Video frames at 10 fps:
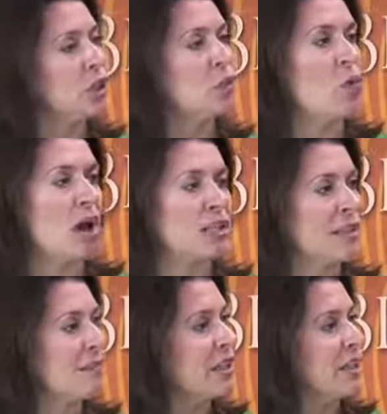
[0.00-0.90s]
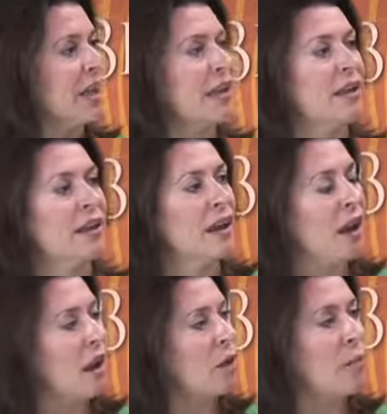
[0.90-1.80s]
She walks every day,
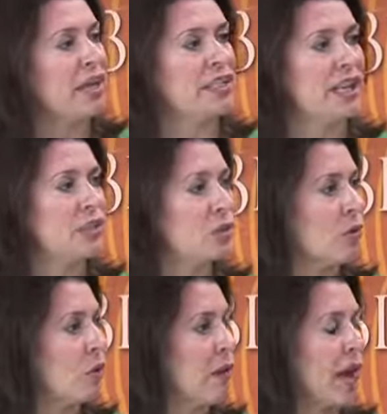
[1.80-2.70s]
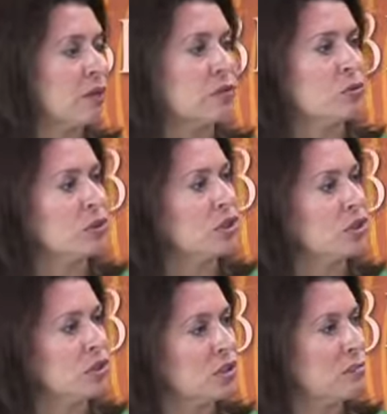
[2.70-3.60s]
maintains her own house, which
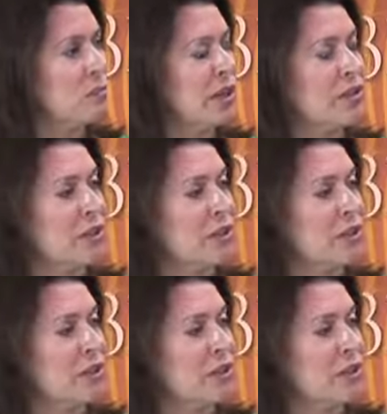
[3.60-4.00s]
is bigger